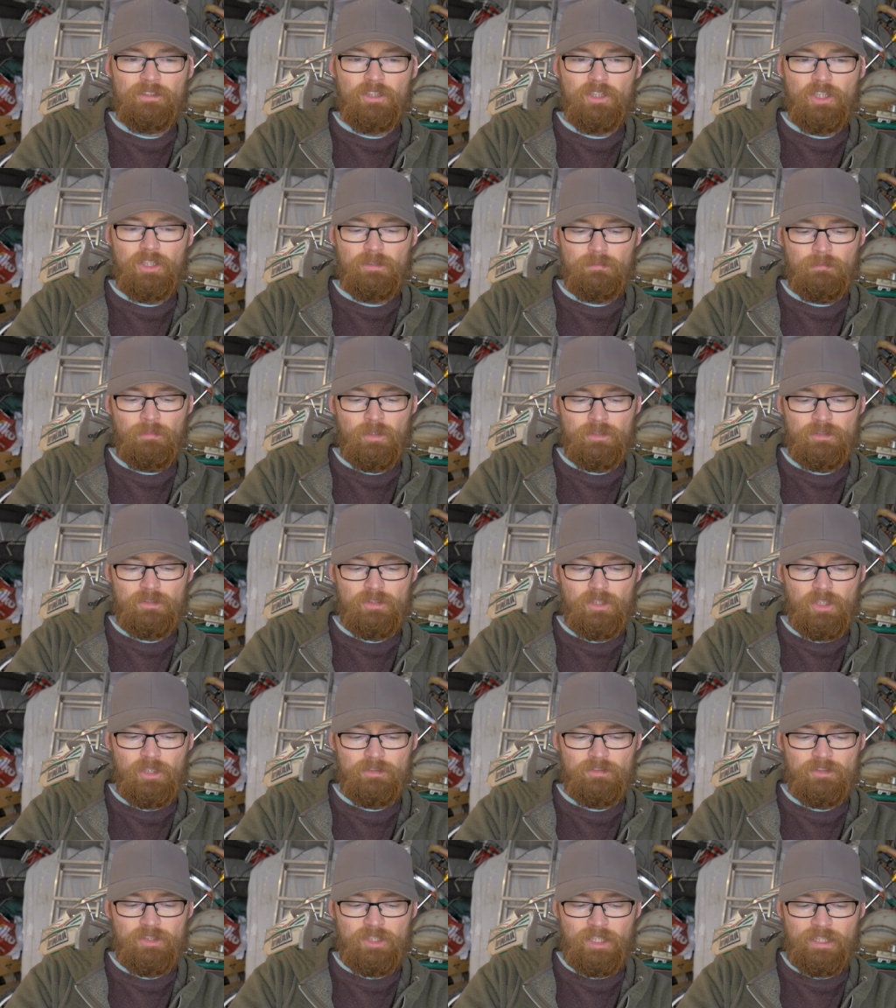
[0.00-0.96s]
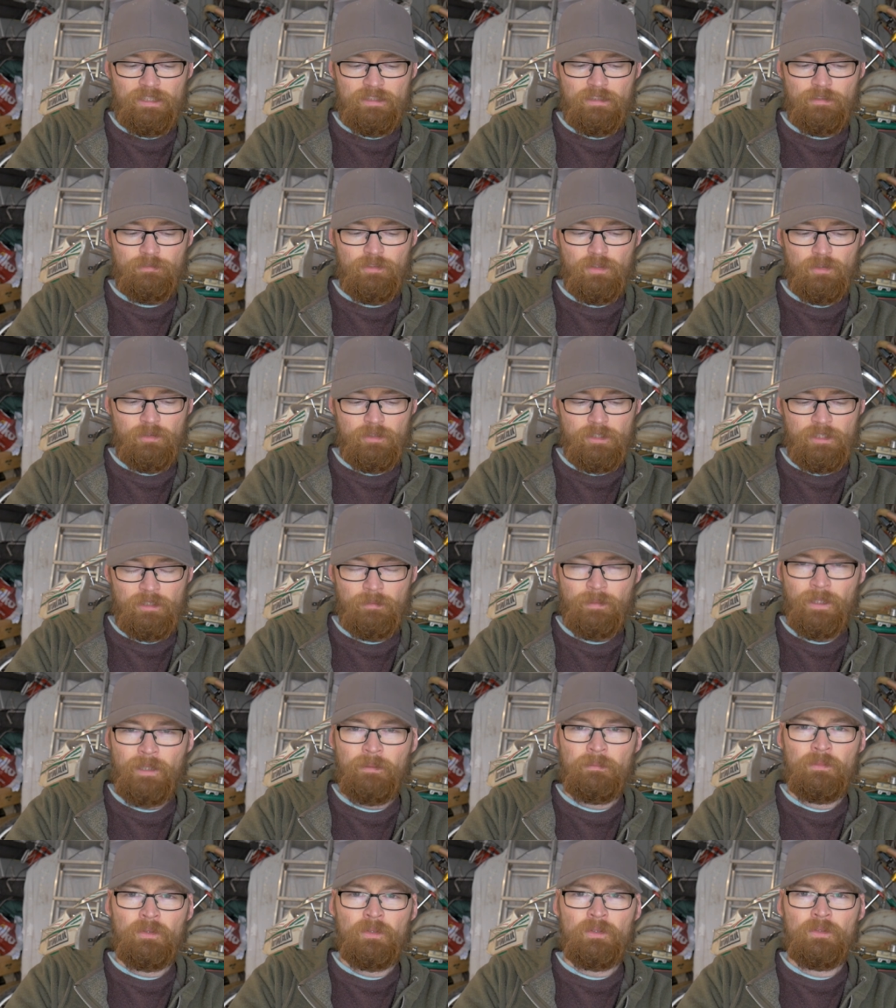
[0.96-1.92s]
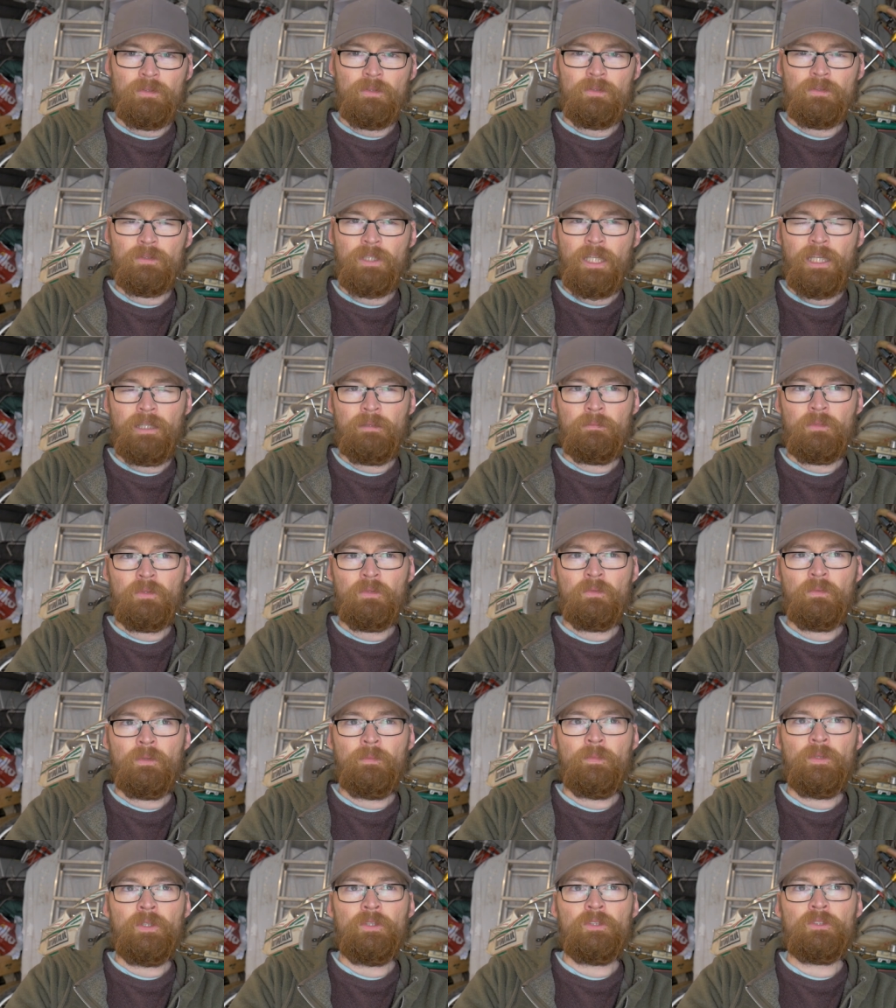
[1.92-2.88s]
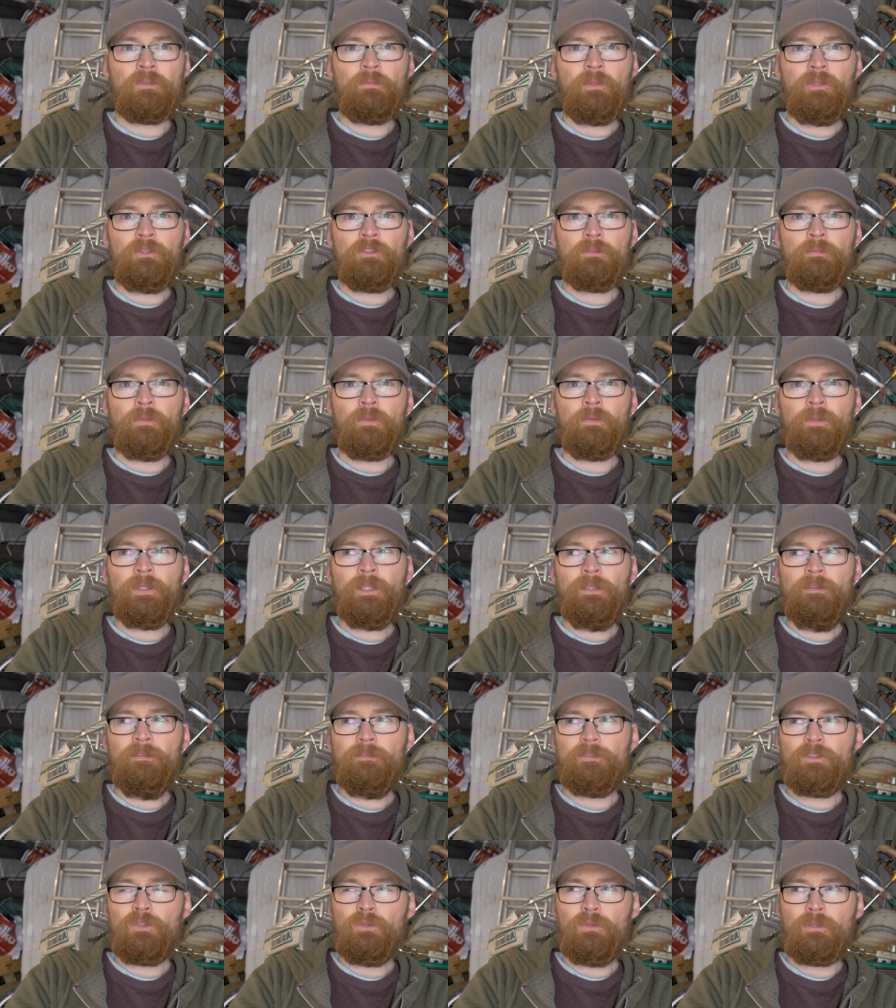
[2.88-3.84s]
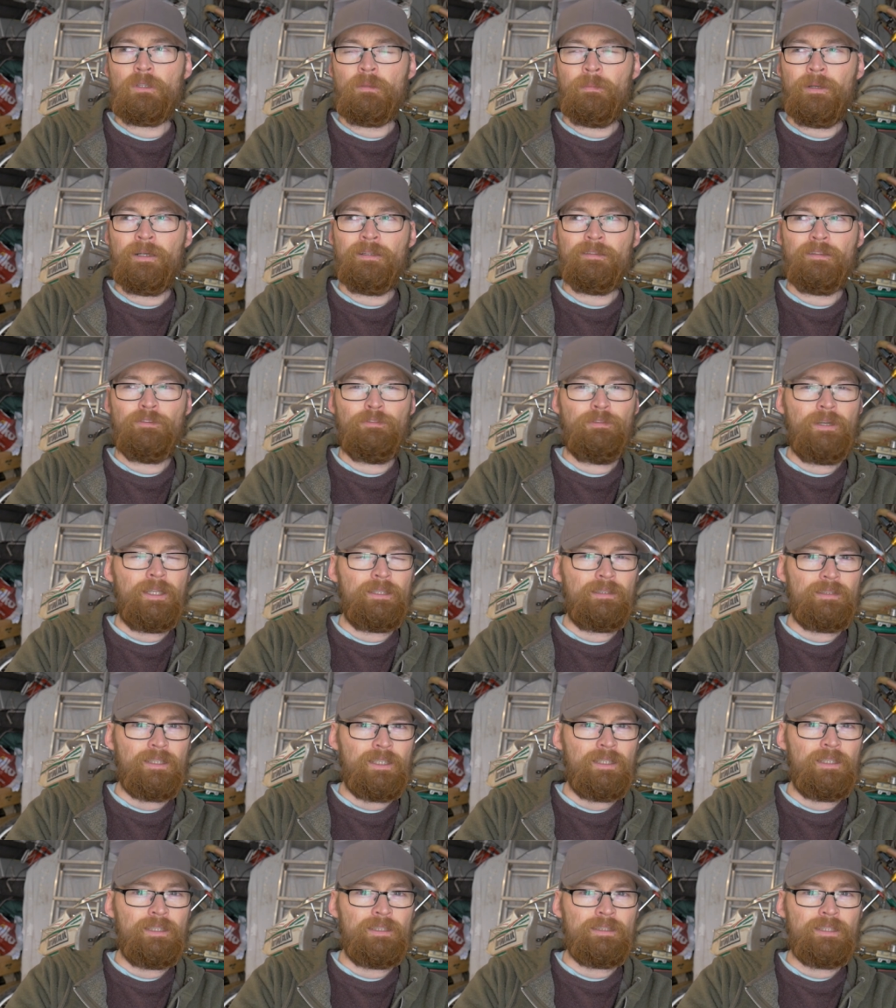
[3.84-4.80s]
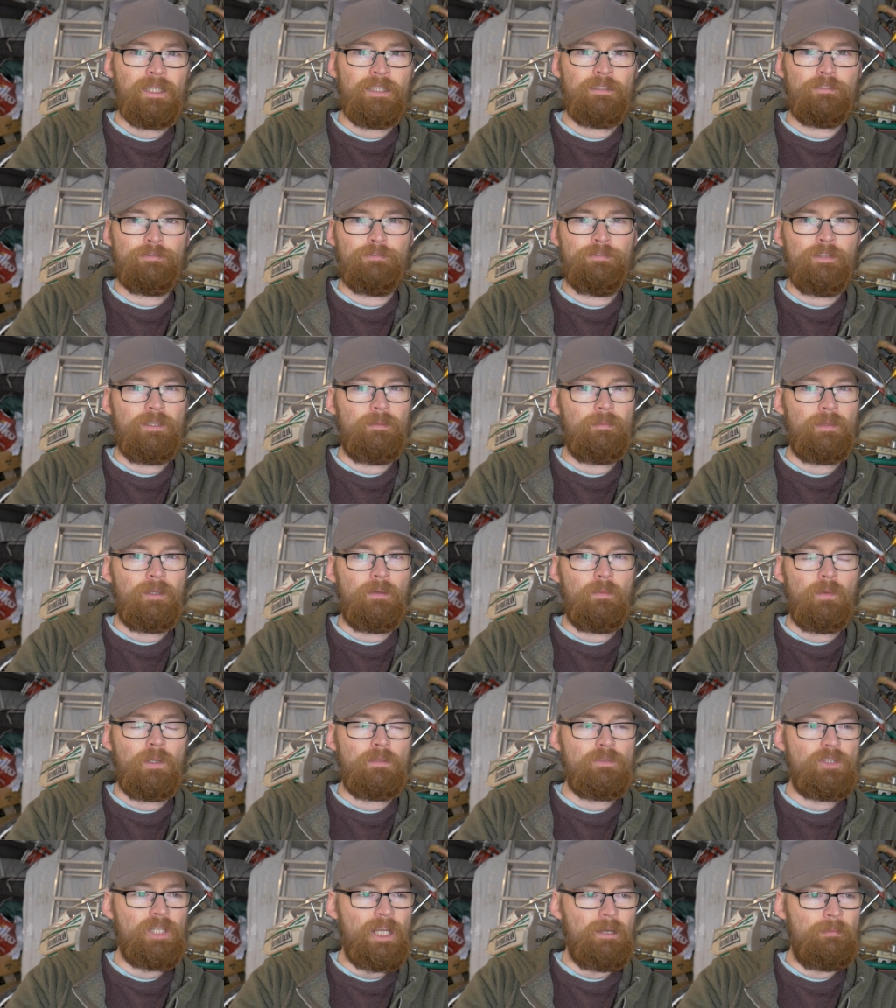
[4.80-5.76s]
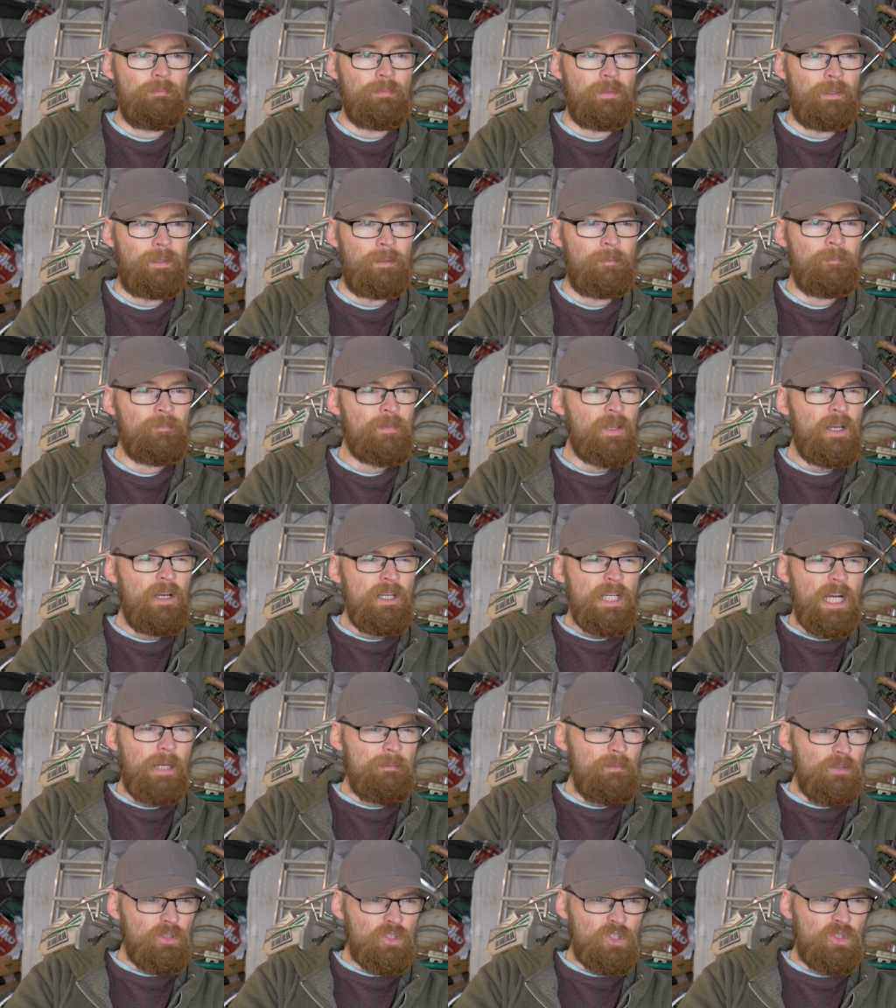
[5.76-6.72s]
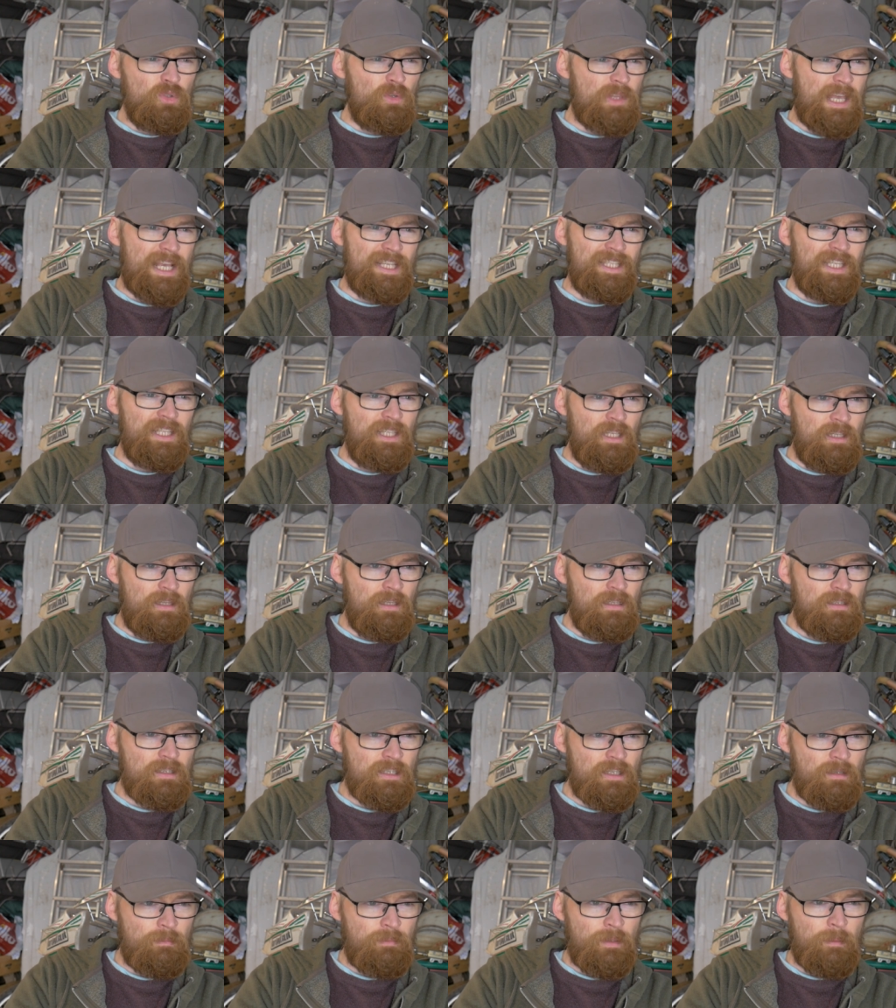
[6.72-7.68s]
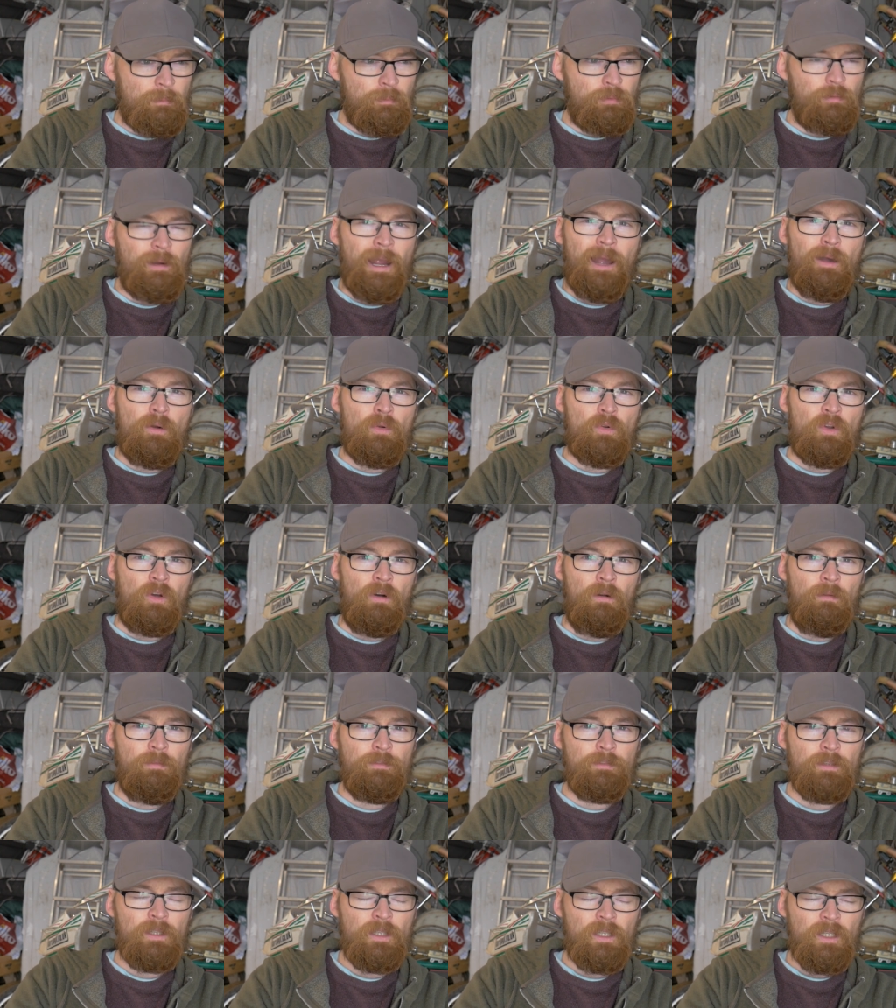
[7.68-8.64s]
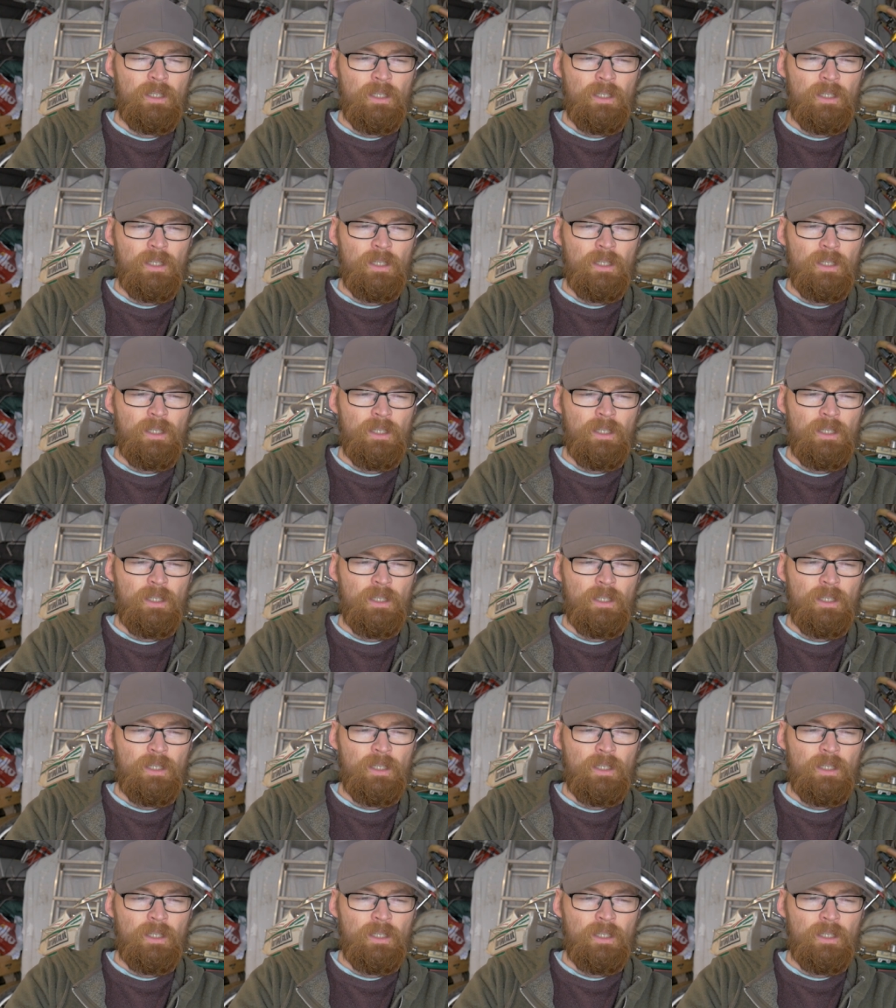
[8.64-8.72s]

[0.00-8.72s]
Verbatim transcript: in the modern context of talking about more getting more women into motorsport, we don't talk about the fact that Kynes had a female world champion. I'm not sure that's anything to be proud of.